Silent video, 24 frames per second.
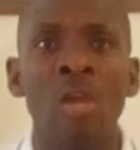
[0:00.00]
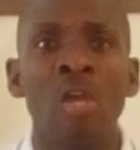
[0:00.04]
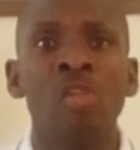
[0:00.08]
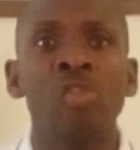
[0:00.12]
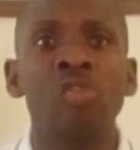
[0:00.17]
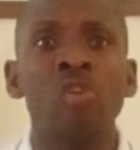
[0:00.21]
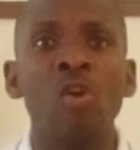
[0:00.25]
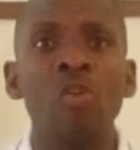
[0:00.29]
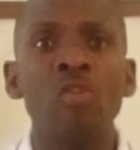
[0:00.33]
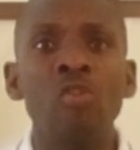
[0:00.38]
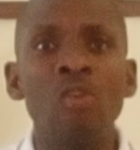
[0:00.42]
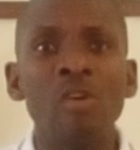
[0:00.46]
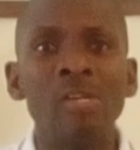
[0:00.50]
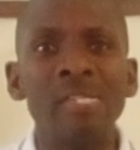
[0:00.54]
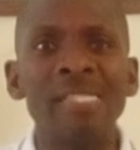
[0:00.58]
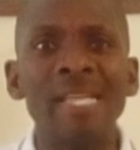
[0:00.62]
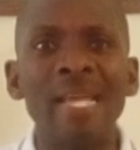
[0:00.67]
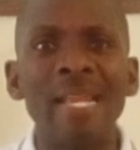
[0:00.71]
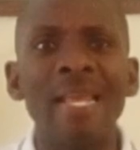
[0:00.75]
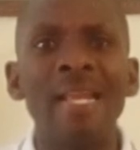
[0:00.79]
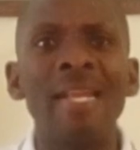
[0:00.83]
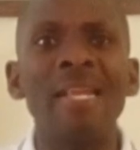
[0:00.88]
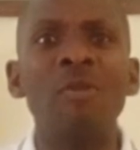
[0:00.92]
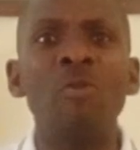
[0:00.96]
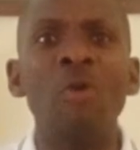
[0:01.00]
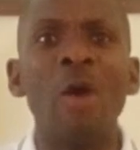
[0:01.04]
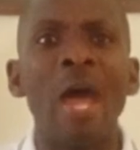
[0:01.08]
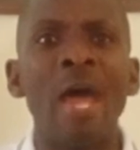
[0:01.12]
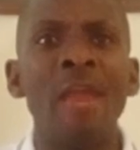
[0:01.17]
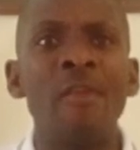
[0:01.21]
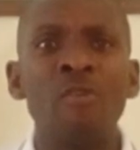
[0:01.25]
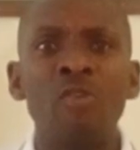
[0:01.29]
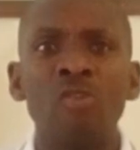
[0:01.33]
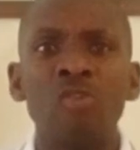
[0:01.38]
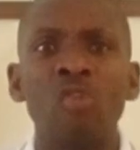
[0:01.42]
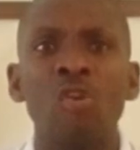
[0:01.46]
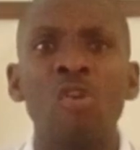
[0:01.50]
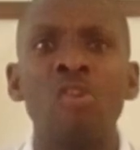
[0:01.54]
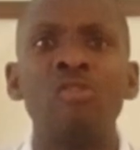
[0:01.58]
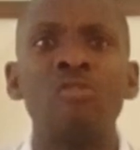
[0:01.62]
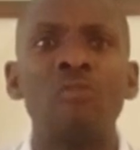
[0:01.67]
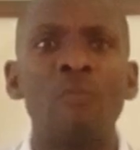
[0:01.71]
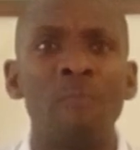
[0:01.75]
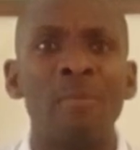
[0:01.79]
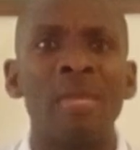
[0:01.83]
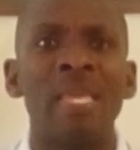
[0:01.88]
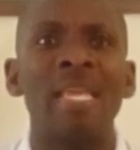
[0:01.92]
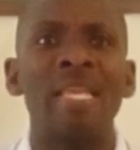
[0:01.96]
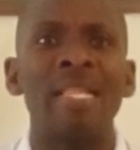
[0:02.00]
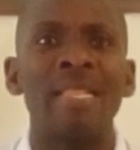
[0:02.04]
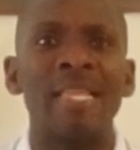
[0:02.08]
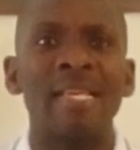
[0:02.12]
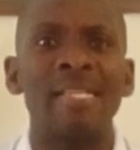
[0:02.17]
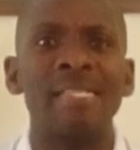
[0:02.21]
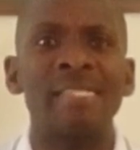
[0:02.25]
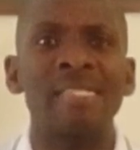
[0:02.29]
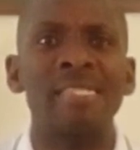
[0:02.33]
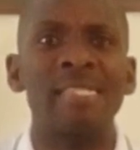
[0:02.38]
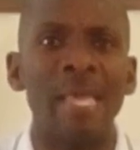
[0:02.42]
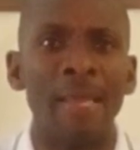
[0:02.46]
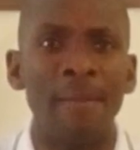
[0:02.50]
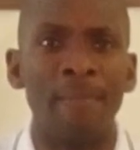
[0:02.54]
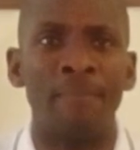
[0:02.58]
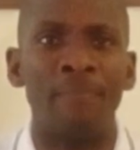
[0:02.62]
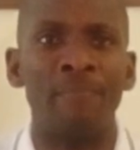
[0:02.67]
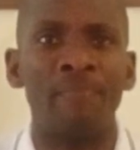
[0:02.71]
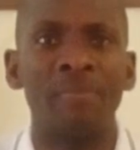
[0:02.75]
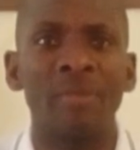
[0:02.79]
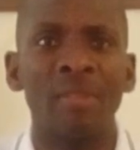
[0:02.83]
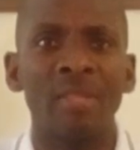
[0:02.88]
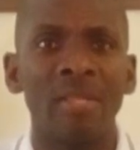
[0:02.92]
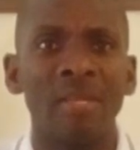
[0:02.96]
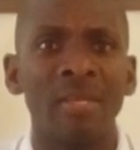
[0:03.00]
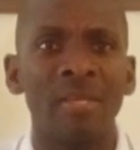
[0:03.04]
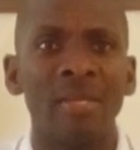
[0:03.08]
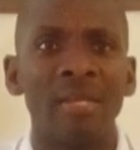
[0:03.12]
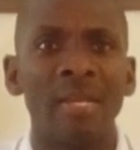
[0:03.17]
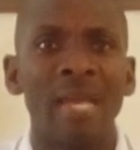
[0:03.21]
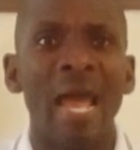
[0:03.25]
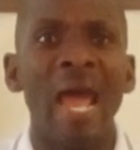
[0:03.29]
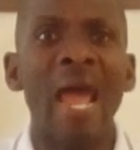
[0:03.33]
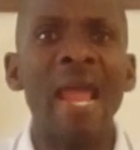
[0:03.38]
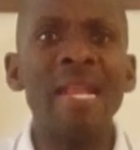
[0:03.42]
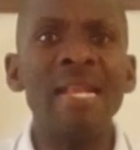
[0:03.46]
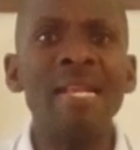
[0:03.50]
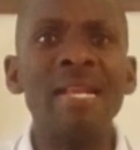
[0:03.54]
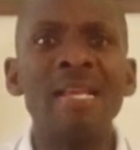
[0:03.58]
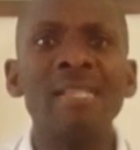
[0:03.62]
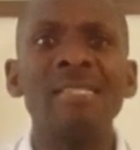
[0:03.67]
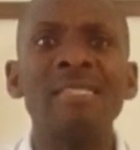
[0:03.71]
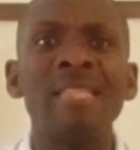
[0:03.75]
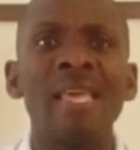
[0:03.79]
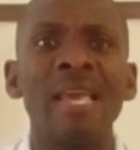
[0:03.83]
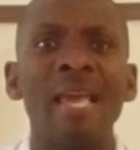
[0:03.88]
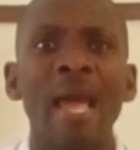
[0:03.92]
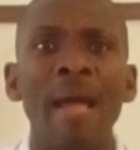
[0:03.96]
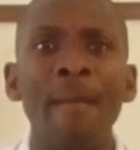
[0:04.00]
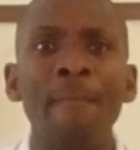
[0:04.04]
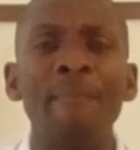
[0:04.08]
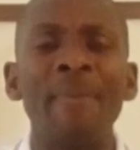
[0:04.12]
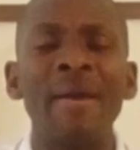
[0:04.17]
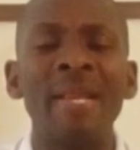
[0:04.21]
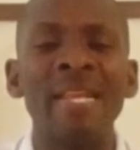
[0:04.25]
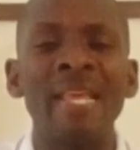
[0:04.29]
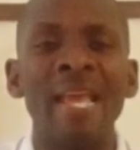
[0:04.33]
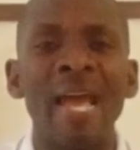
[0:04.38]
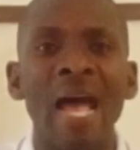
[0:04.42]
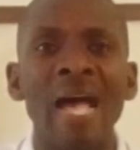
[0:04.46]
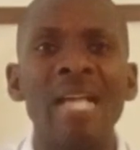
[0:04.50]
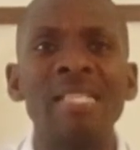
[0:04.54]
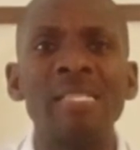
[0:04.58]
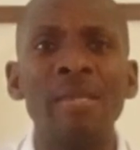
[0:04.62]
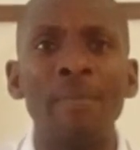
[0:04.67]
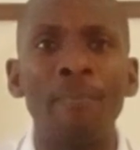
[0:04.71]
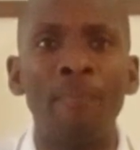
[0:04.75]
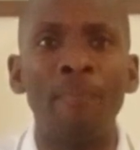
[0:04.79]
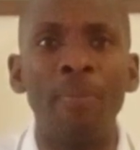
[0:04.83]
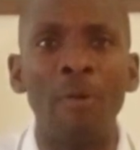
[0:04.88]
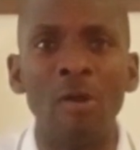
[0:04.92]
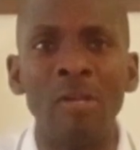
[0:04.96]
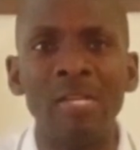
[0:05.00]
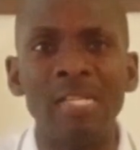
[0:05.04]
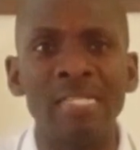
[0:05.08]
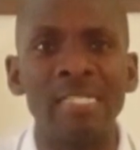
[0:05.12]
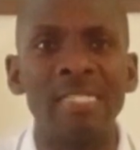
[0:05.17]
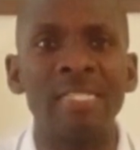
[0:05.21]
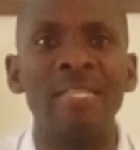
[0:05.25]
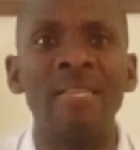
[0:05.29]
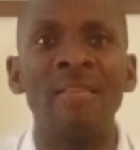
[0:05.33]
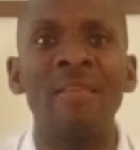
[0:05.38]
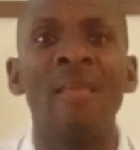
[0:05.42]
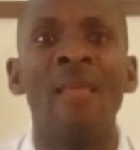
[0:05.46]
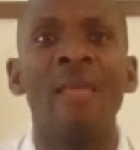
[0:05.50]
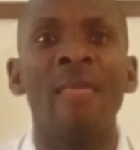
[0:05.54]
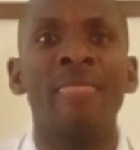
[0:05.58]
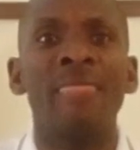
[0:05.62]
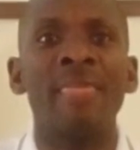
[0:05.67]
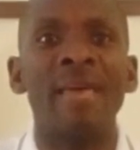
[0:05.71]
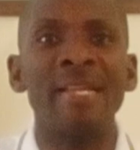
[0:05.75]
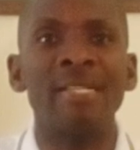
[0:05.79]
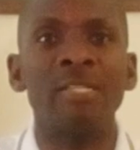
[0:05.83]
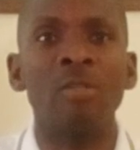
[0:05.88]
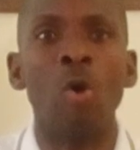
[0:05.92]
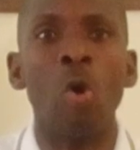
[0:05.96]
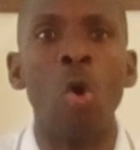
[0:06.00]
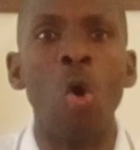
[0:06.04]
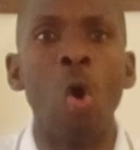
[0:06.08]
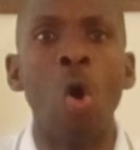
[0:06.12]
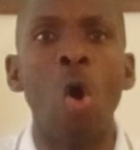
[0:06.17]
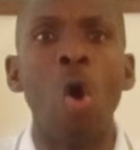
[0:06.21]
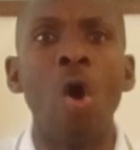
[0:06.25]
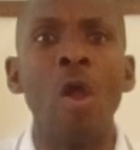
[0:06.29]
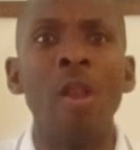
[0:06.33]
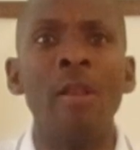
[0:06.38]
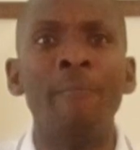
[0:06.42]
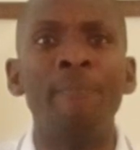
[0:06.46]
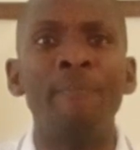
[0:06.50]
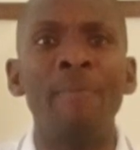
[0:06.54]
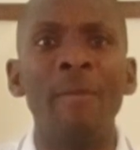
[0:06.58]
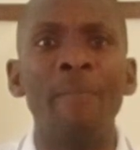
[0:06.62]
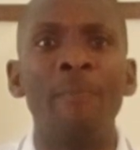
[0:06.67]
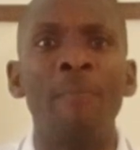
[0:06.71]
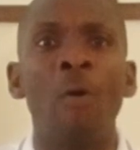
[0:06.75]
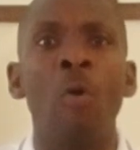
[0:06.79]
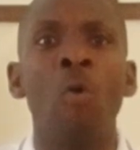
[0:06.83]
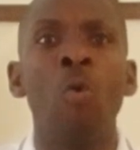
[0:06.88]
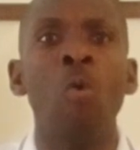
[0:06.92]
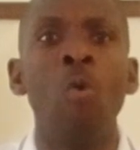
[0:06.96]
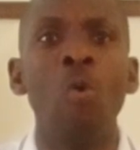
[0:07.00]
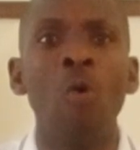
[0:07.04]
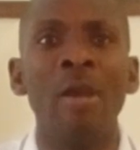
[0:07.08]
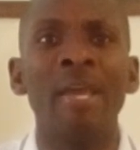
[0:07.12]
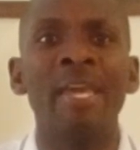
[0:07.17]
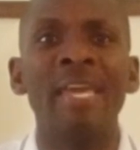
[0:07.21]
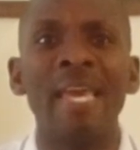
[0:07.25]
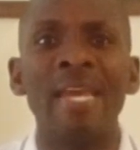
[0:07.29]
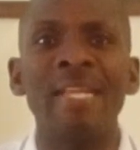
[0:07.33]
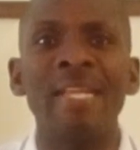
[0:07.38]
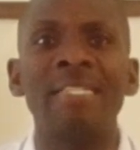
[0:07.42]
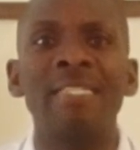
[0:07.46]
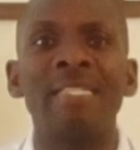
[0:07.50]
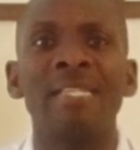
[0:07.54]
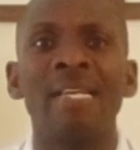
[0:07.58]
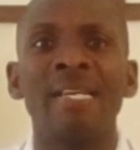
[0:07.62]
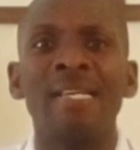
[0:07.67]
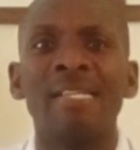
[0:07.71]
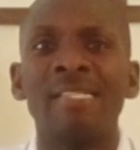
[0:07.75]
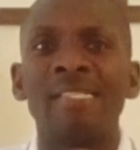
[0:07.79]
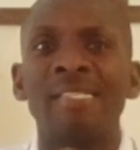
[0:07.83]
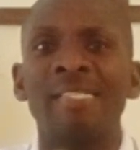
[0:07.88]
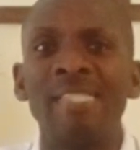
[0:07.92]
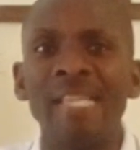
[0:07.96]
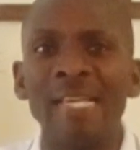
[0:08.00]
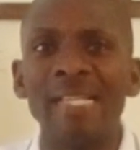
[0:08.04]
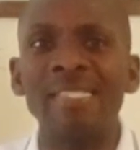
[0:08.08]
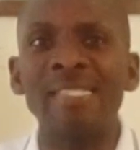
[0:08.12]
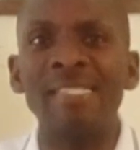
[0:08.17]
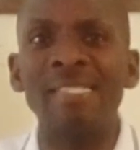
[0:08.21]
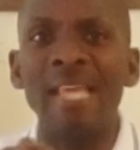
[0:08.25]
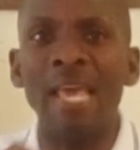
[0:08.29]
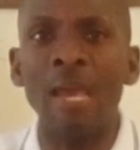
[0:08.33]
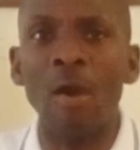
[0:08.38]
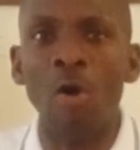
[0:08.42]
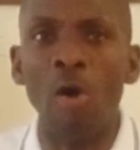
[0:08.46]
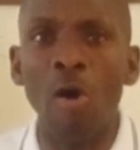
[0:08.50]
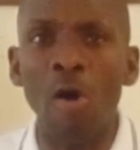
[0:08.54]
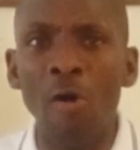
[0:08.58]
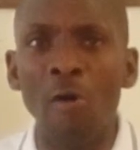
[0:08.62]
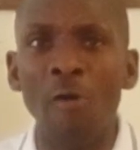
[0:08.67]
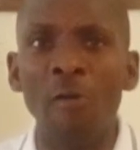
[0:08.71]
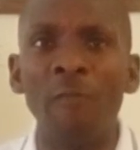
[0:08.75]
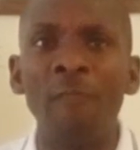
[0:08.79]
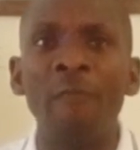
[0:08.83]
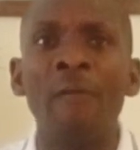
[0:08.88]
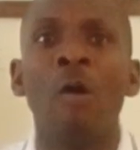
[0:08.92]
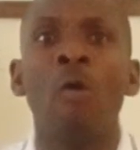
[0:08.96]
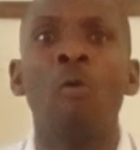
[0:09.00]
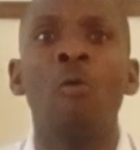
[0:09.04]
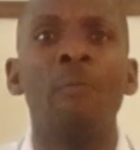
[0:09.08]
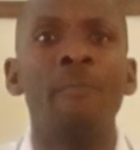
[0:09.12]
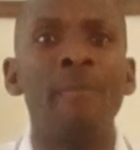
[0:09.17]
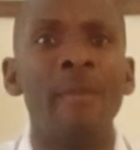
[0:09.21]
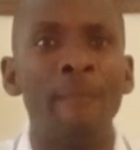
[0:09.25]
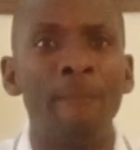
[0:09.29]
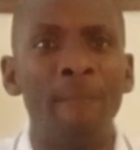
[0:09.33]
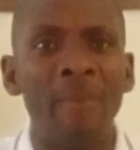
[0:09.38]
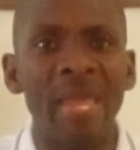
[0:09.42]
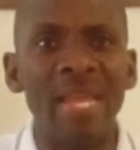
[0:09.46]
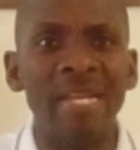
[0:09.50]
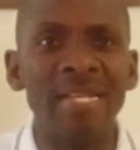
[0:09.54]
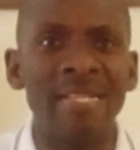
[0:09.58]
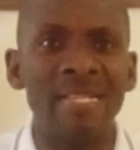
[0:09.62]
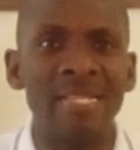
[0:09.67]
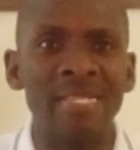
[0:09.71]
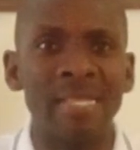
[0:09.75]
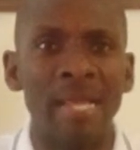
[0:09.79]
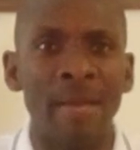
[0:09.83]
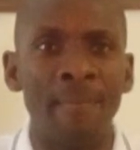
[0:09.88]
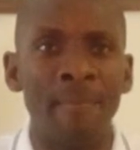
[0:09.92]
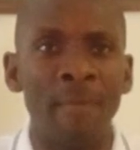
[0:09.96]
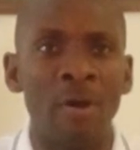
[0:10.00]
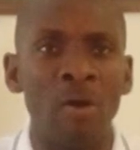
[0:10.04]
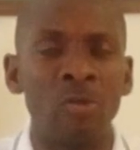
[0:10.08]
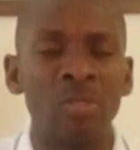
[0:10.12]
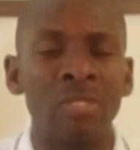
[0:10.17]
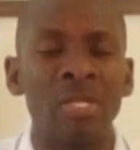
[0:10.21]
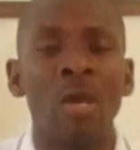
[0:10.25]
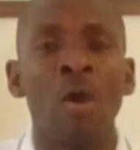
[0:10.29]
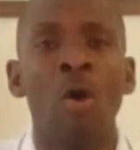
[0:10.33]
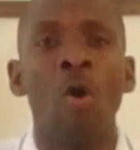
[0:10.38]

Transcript: So your salary are not going to be the same, unless the company has a policy that all people who get 6 days off will be paid this amount,